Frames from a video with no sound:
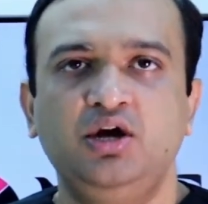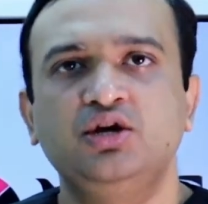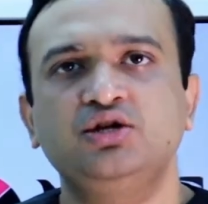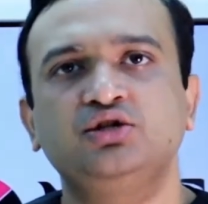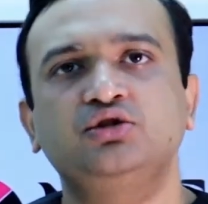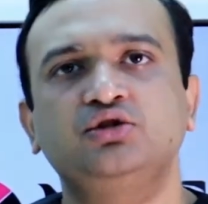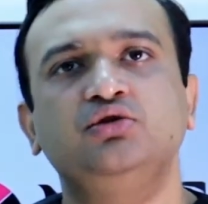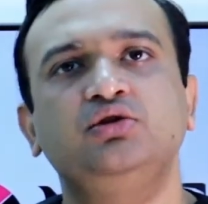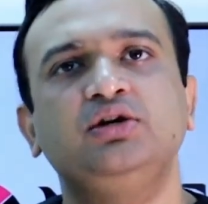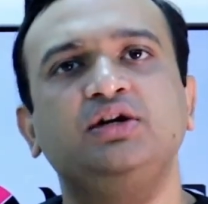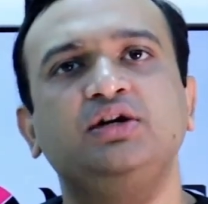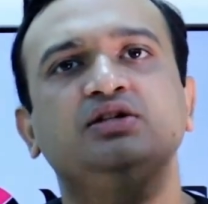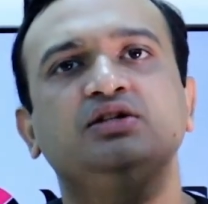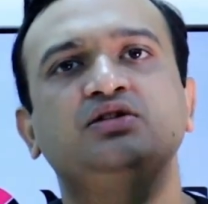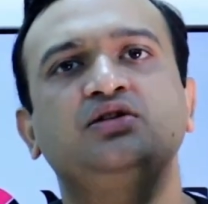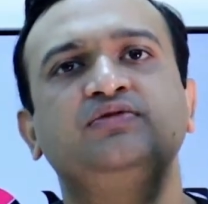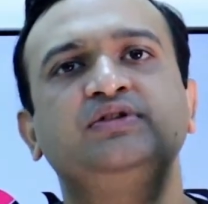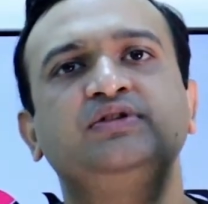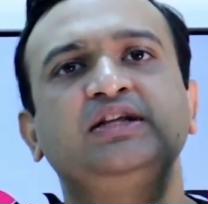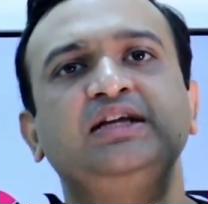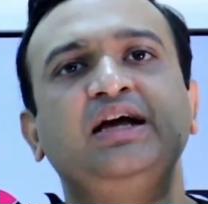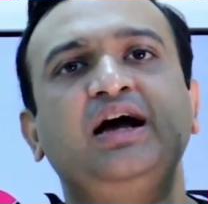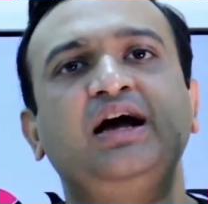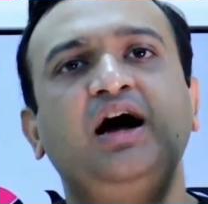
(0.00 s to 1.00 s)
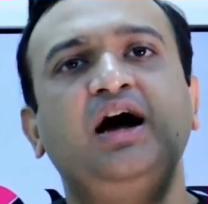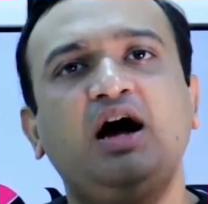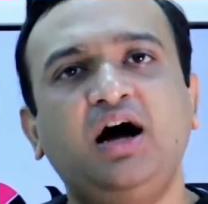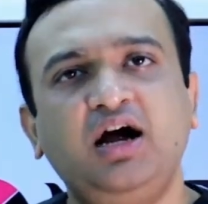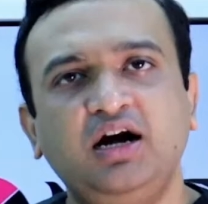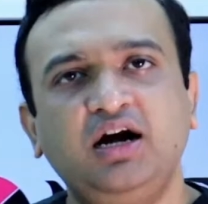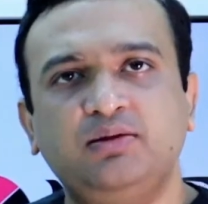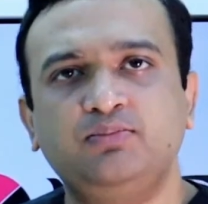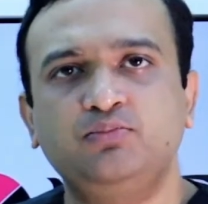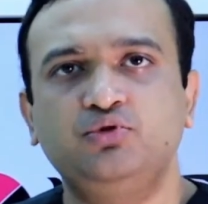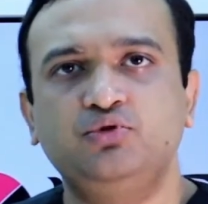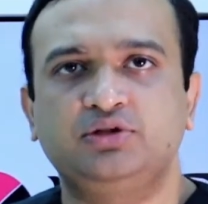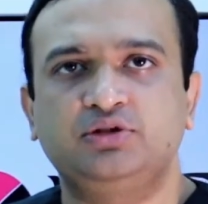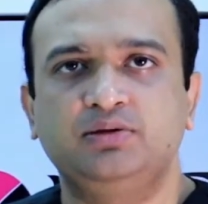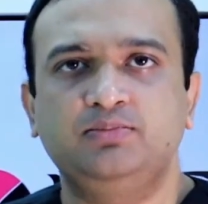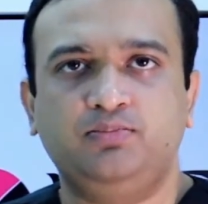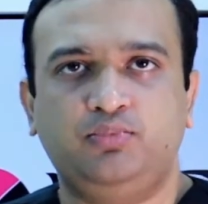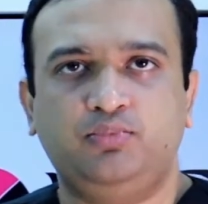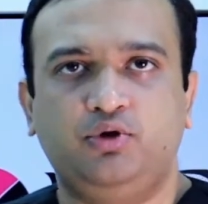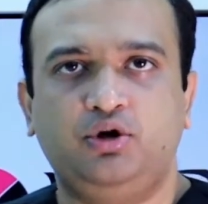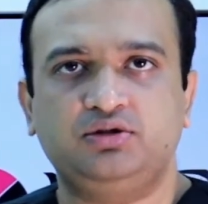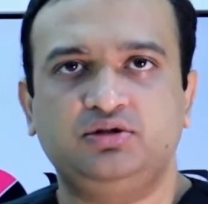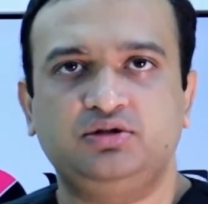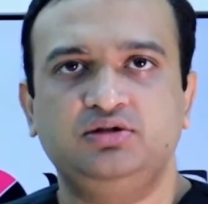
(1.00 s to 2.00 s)
So it is of the utmost
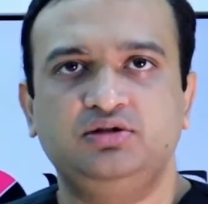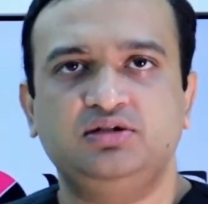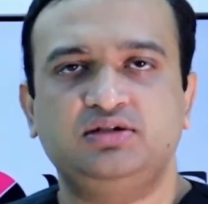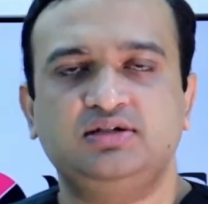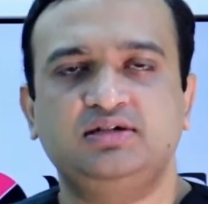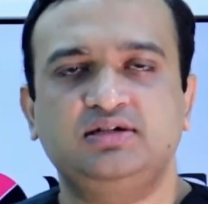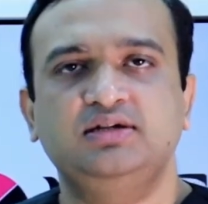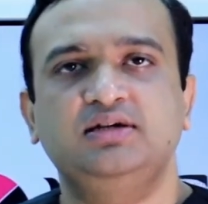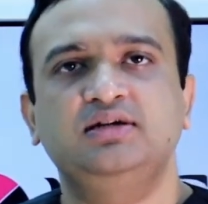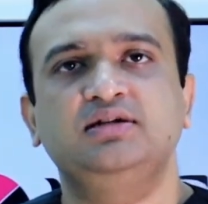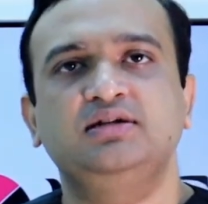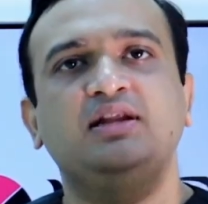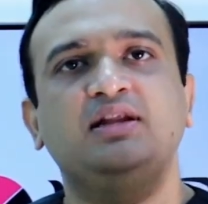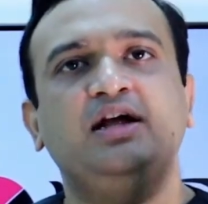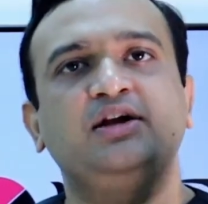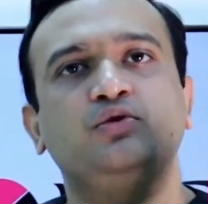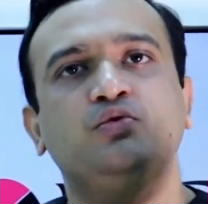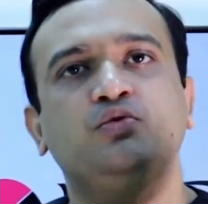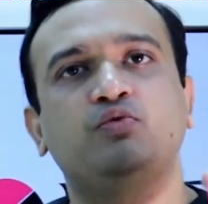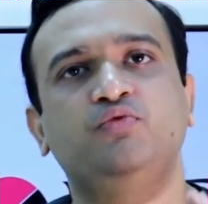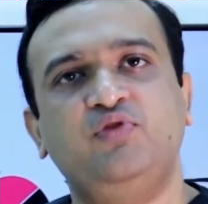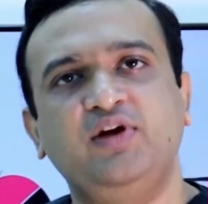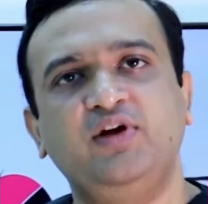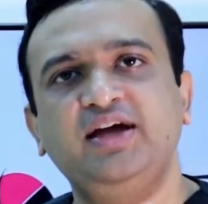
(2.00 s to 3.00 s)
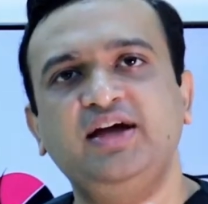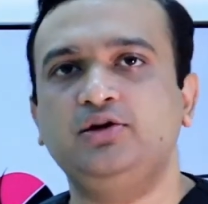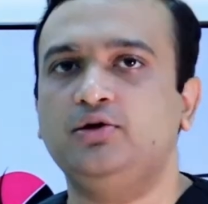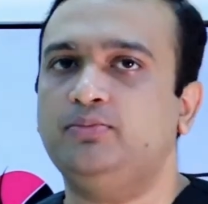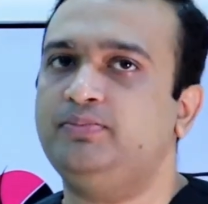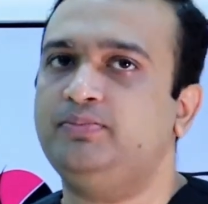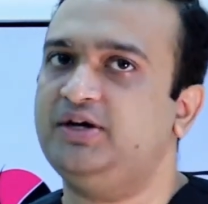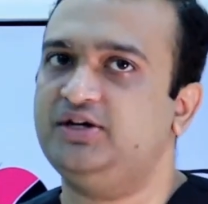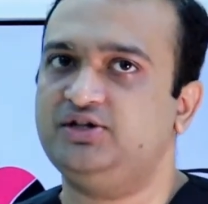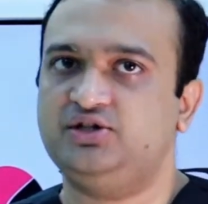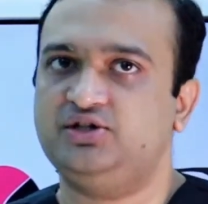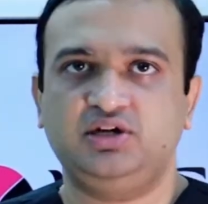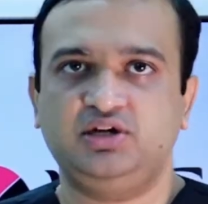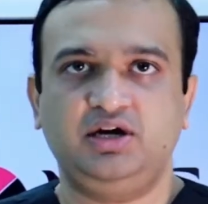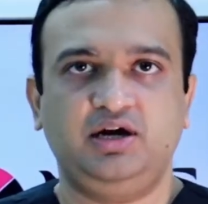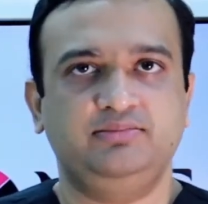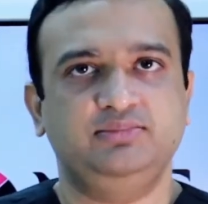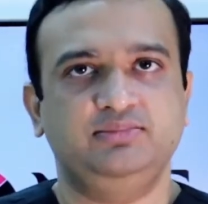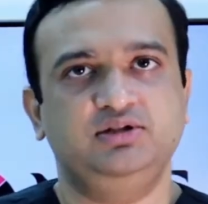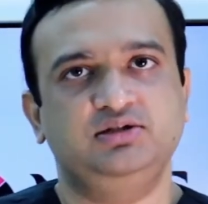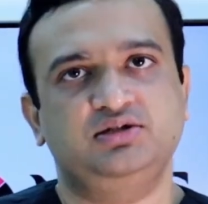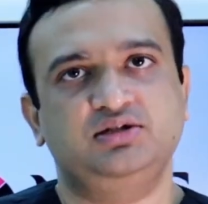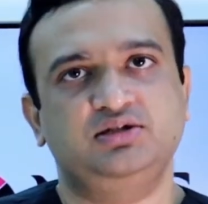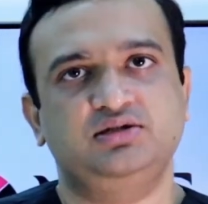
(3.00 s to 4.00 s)
importance that you wear your pressure
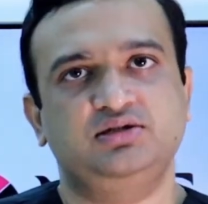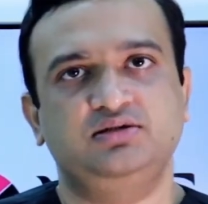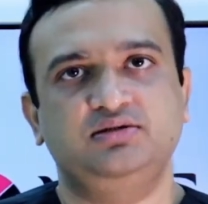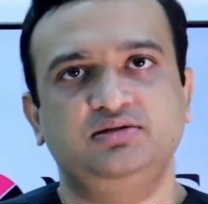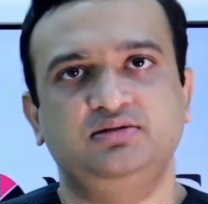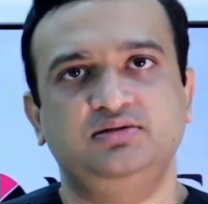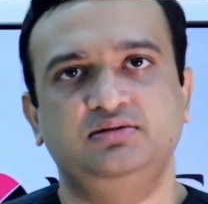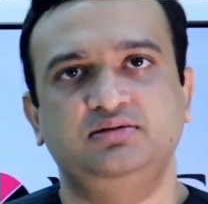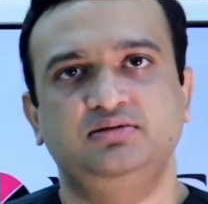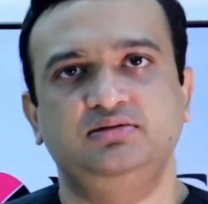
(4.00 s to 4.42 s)
garments.